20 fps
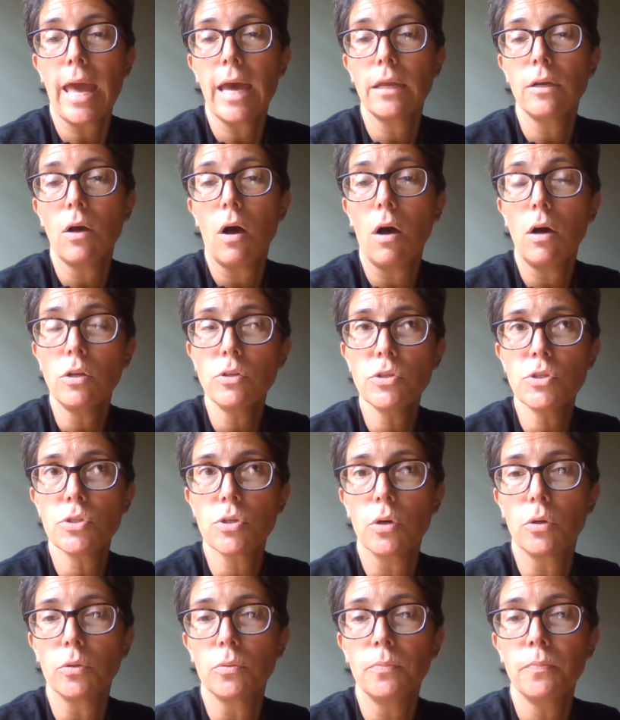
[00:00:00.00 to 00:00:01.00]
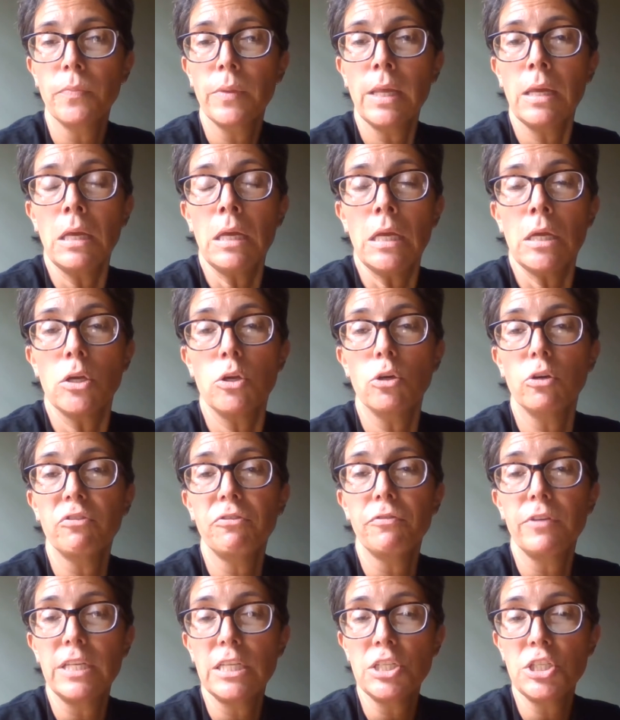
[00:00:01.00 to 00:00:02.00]
And also, you'll
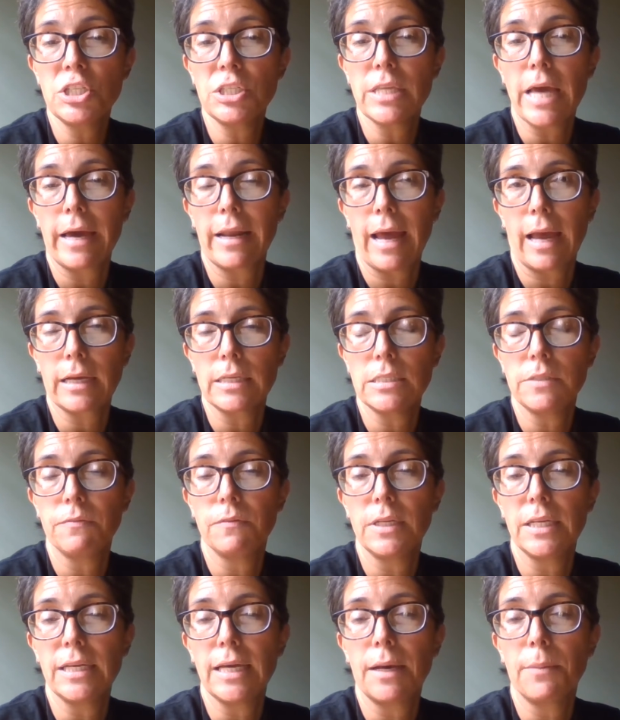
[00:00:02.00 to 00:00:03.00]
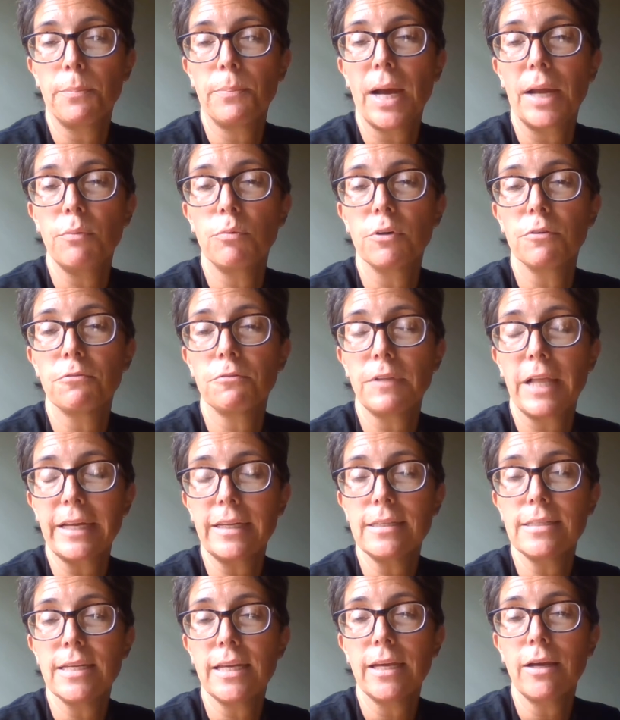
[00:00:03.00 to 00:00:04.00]
finish that activity up by
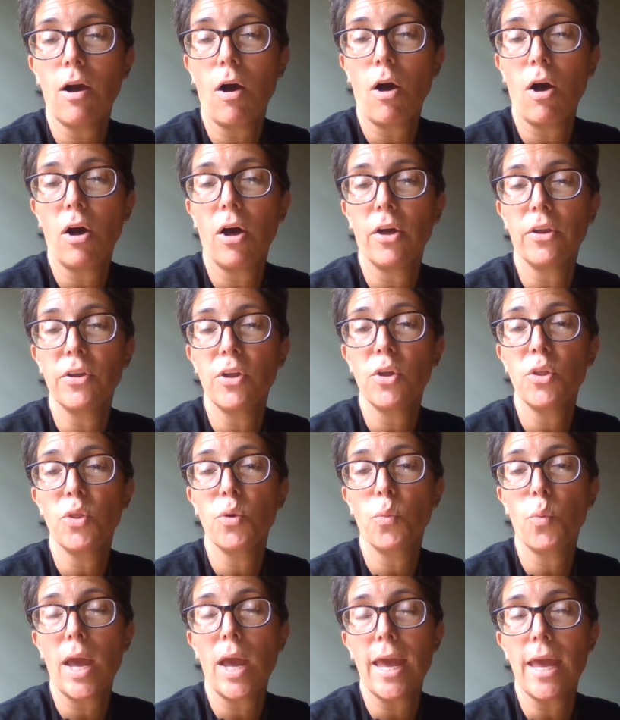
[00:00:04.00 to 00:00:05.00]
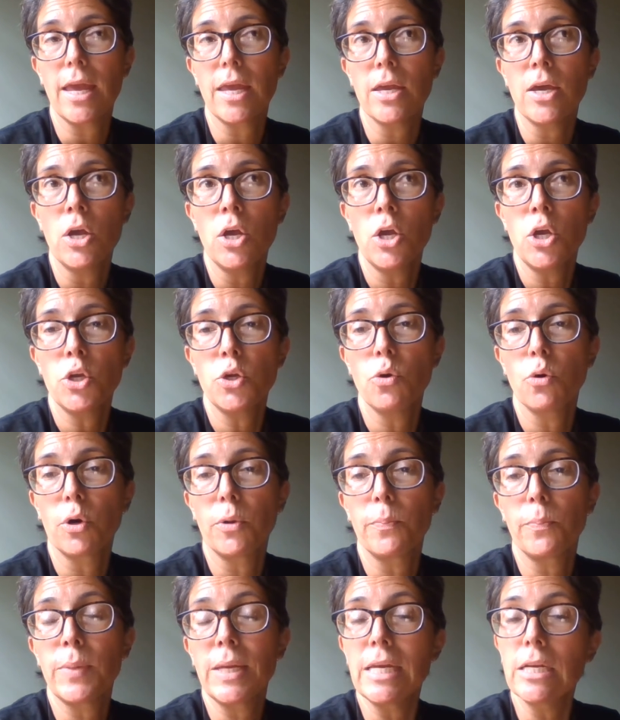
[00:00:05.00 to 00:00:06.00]
reflecting on the way
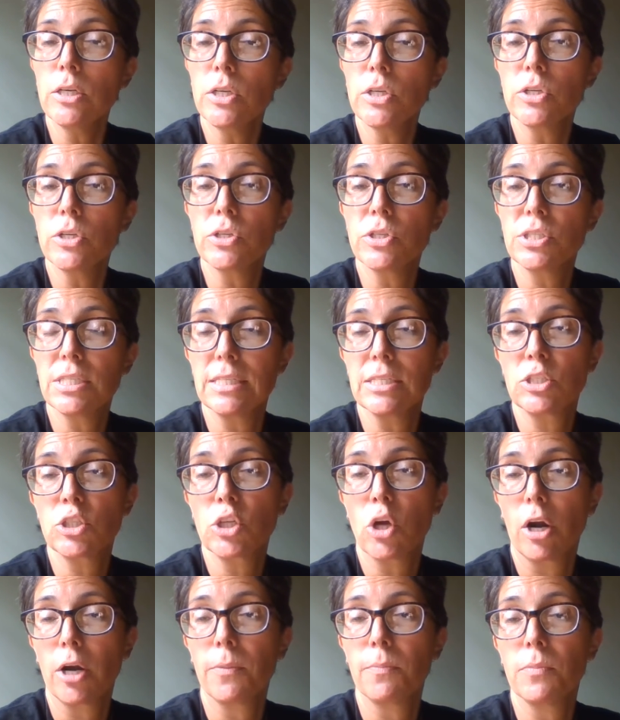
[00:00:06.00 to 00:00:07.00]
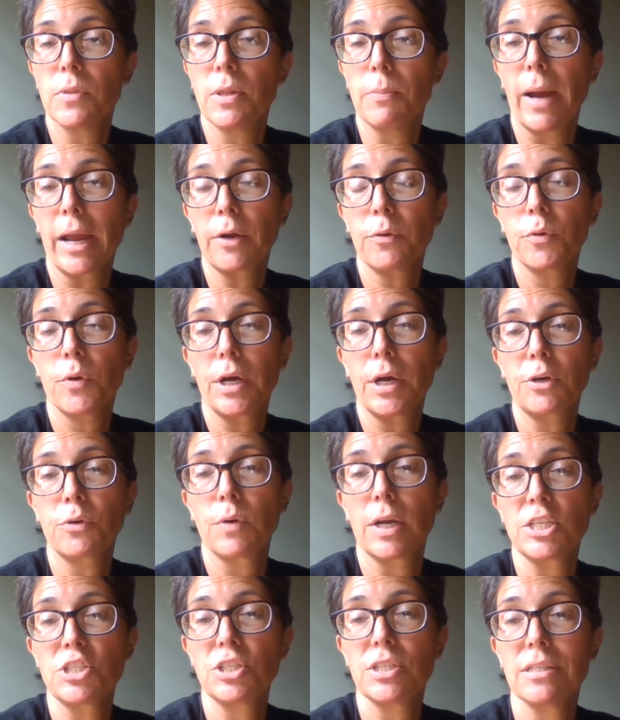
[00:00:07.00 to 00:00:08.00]
your peers disarm the
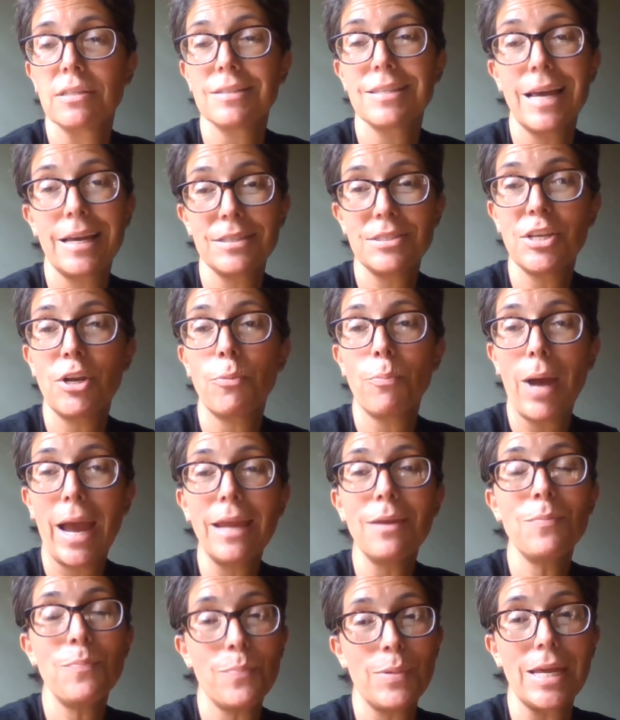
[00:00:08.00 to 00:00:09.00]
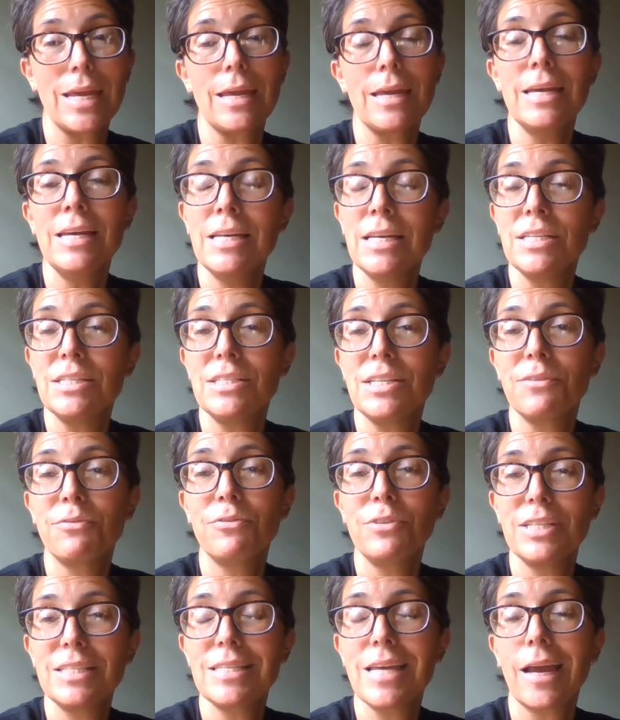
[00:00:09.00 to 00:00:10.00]
microaggressions, as there might be
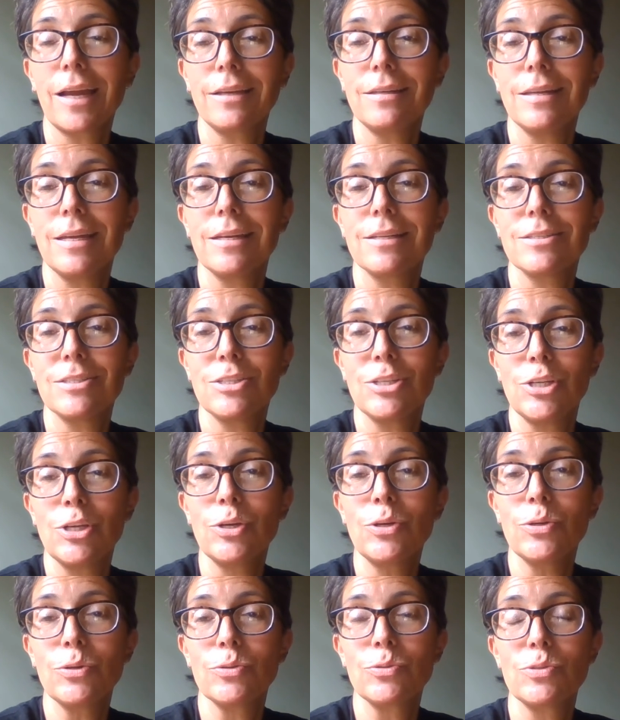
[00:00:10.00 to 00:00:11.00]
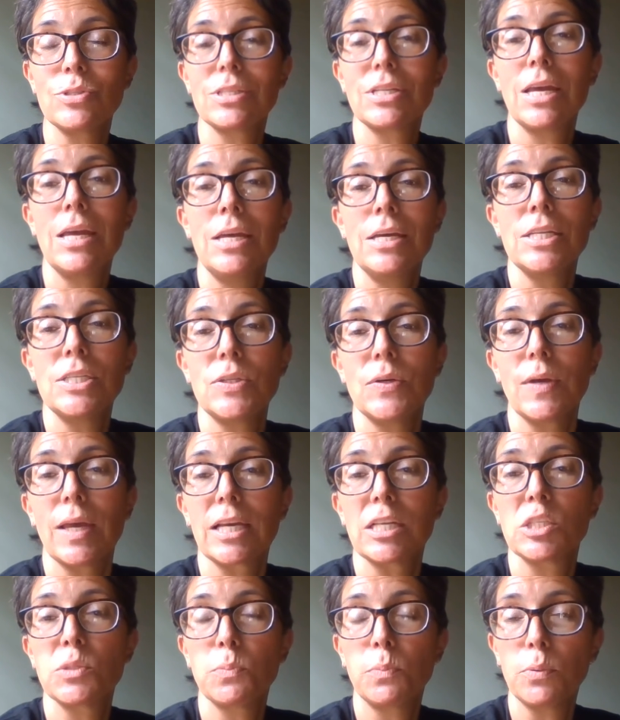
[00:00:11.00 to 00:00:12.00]
different techniques used to
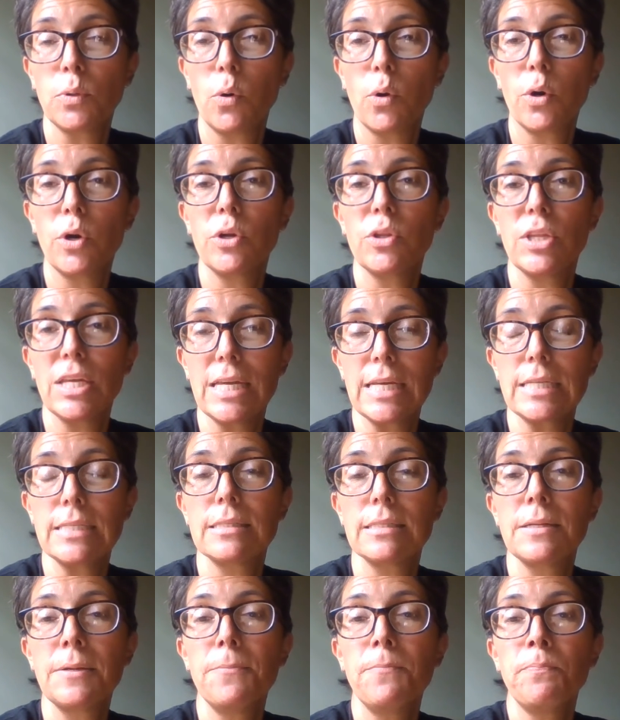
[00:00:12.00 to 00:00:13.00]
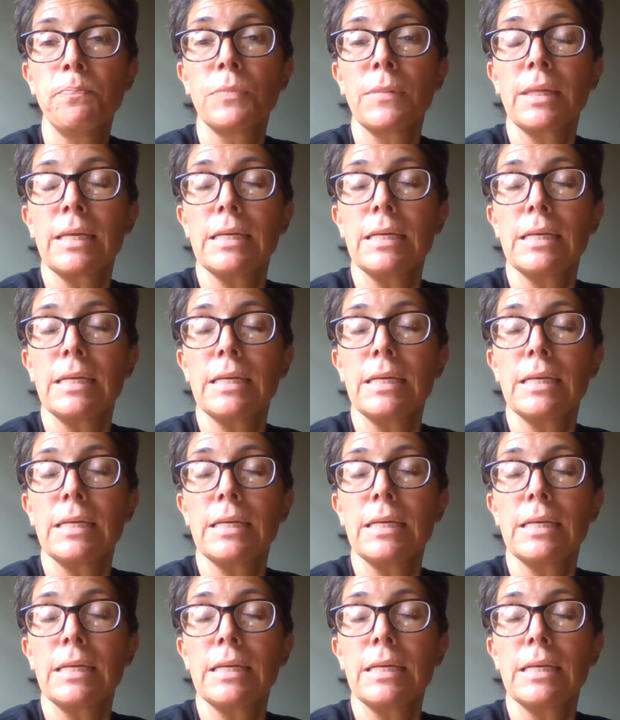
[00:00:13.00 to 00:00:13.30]
explore these